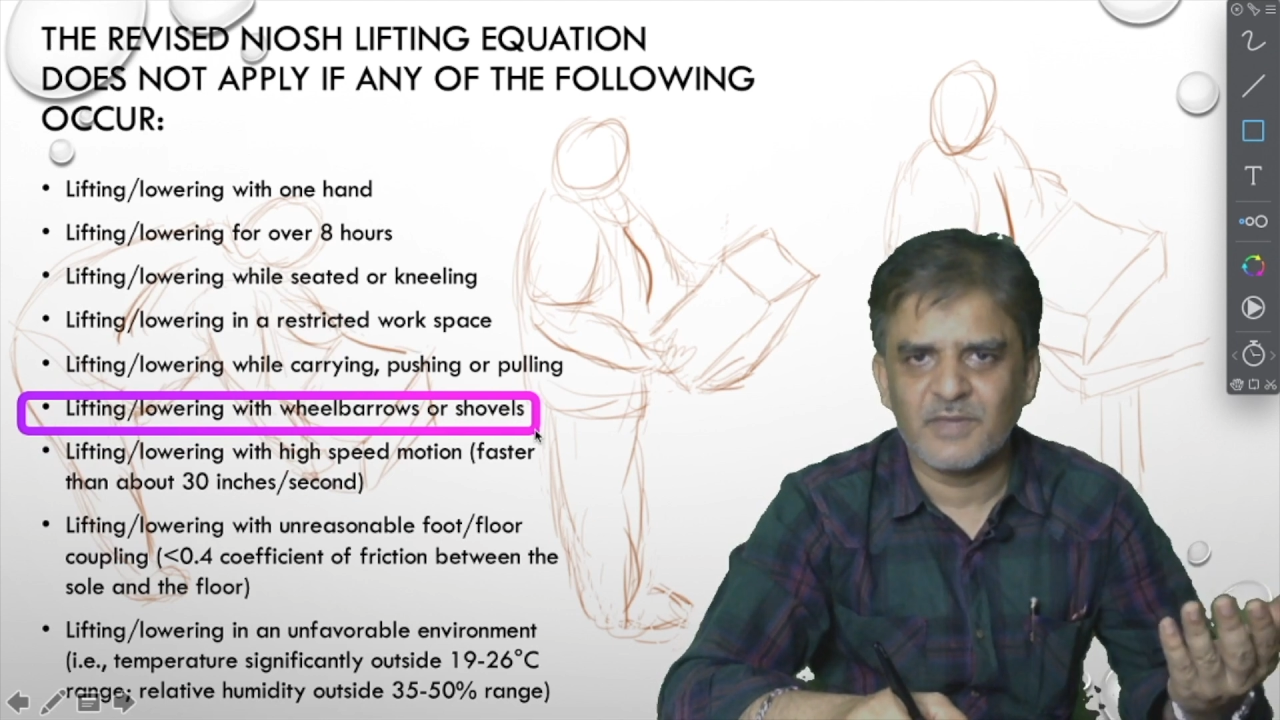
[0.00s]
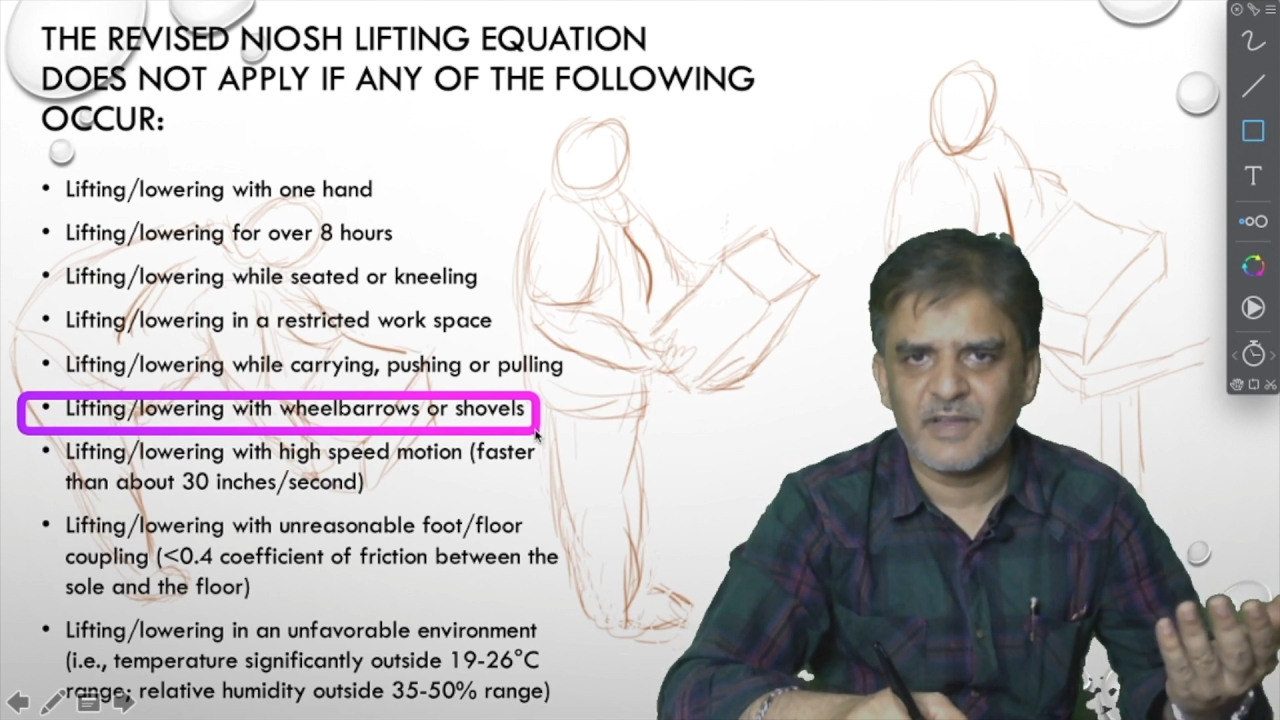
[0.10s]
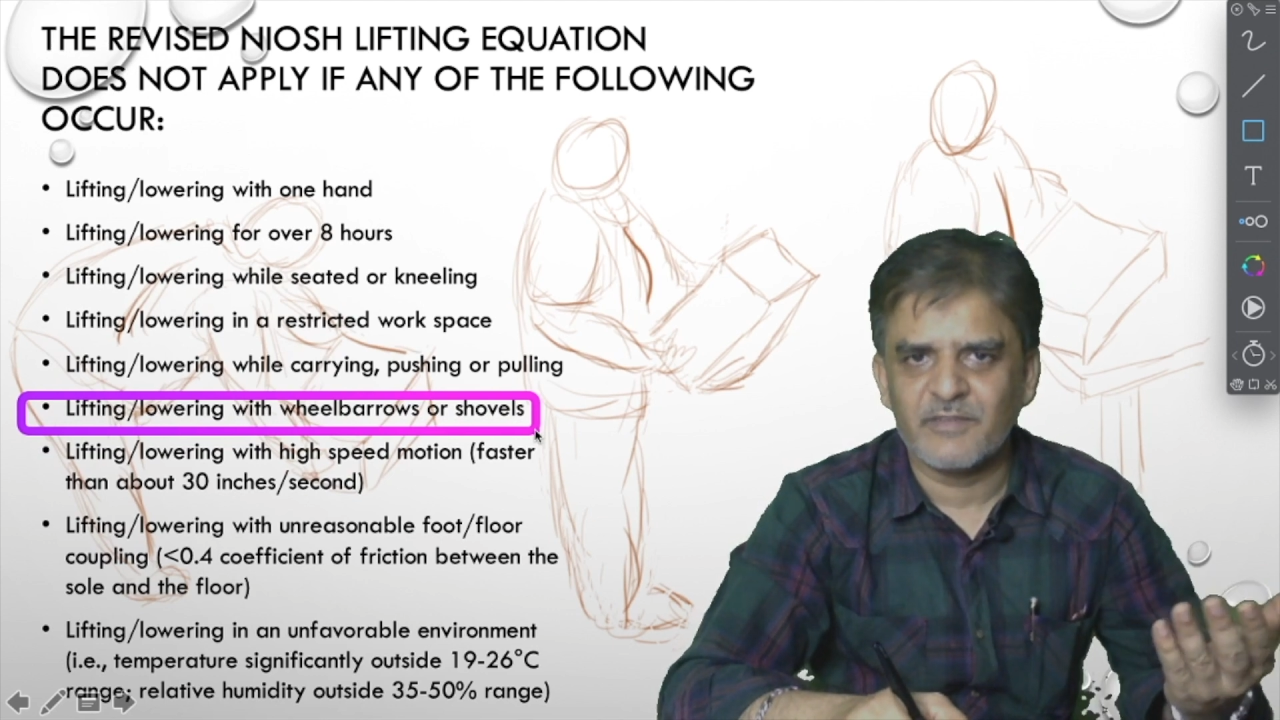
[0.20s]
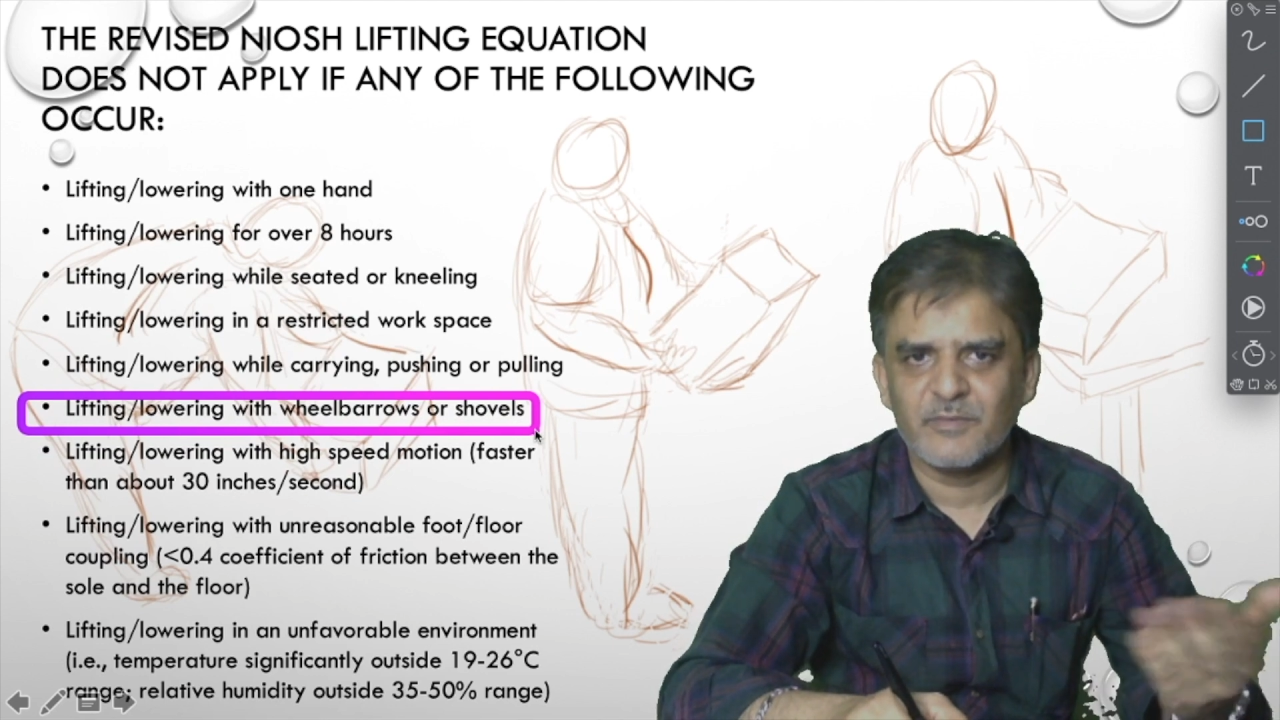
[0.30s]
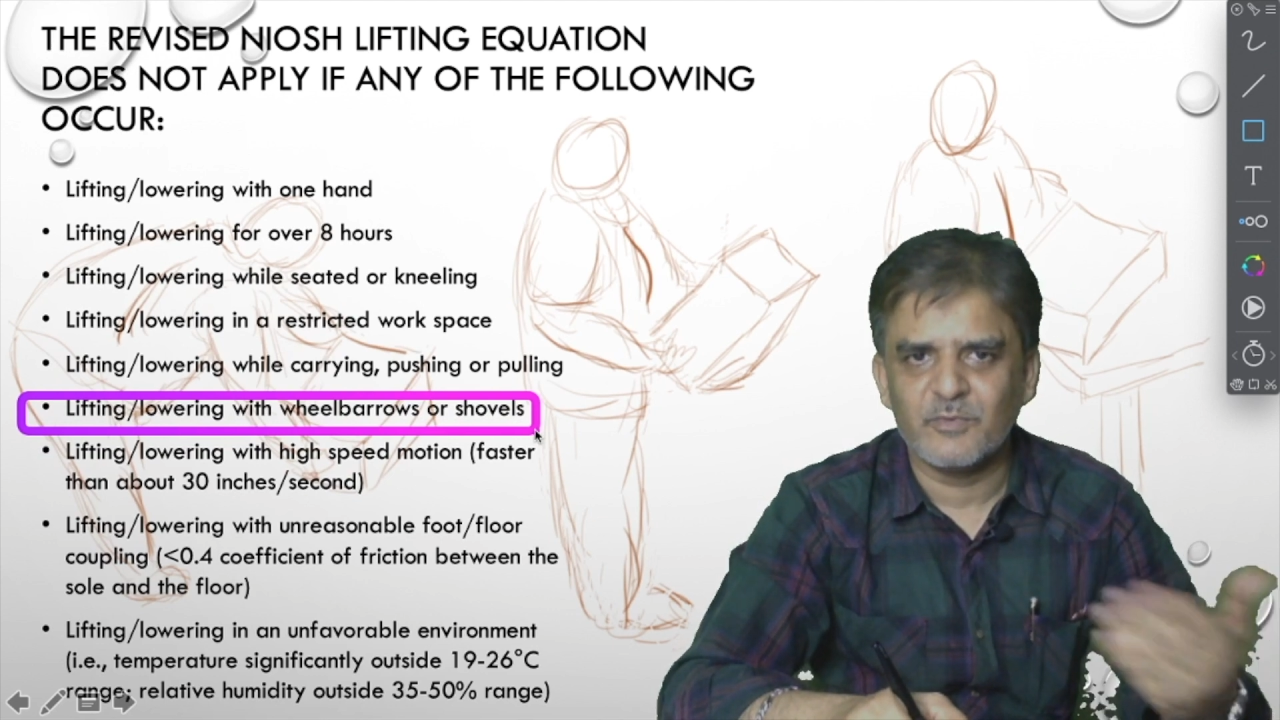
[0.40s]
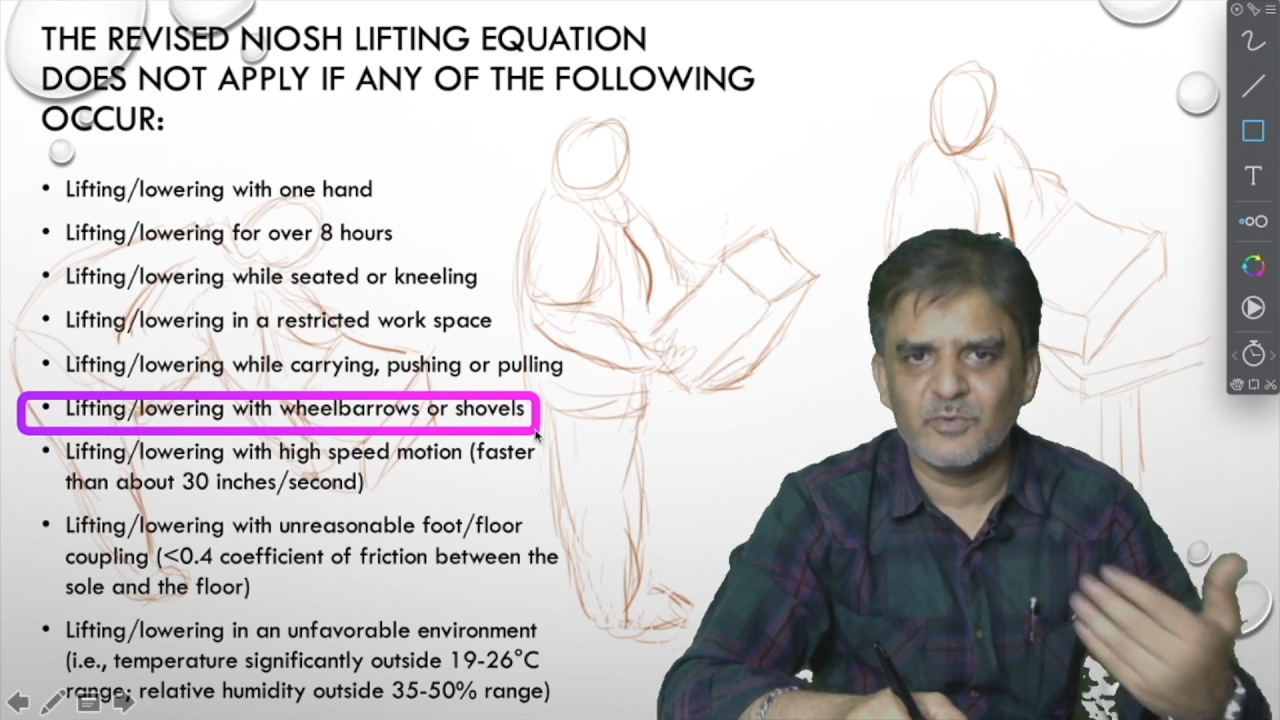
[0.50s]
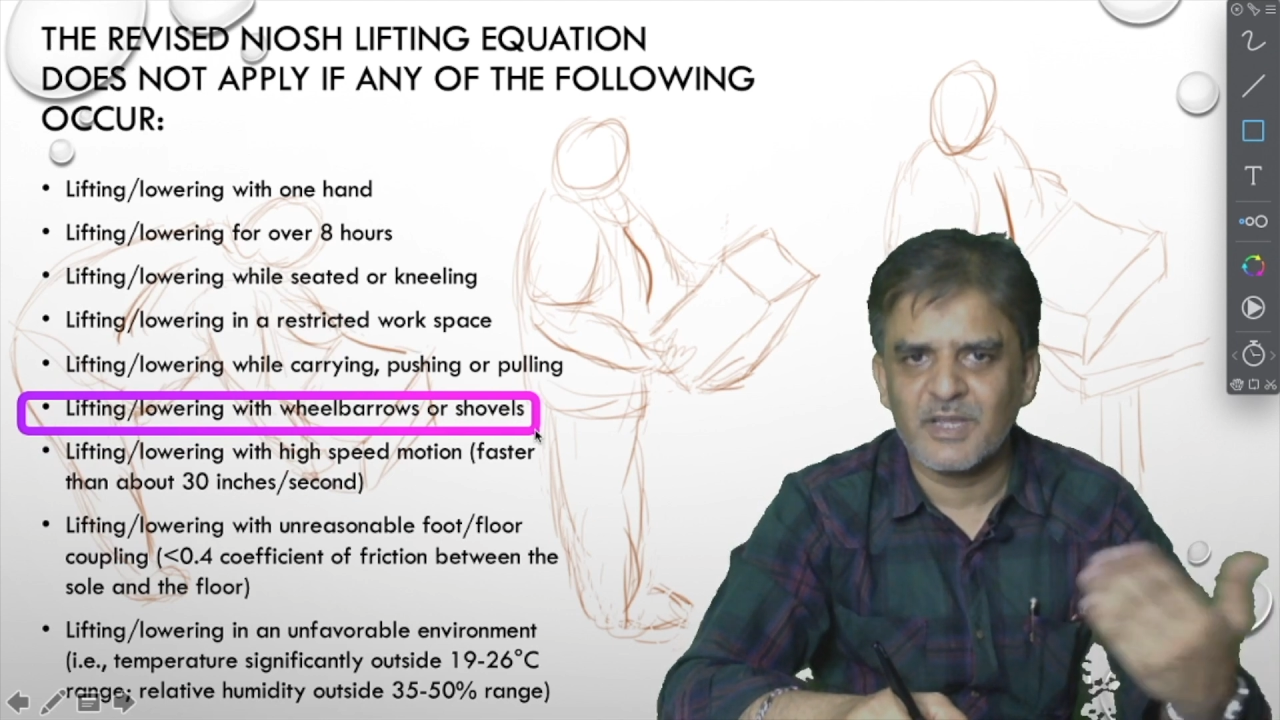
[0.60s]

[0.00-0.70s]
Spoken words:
F.W.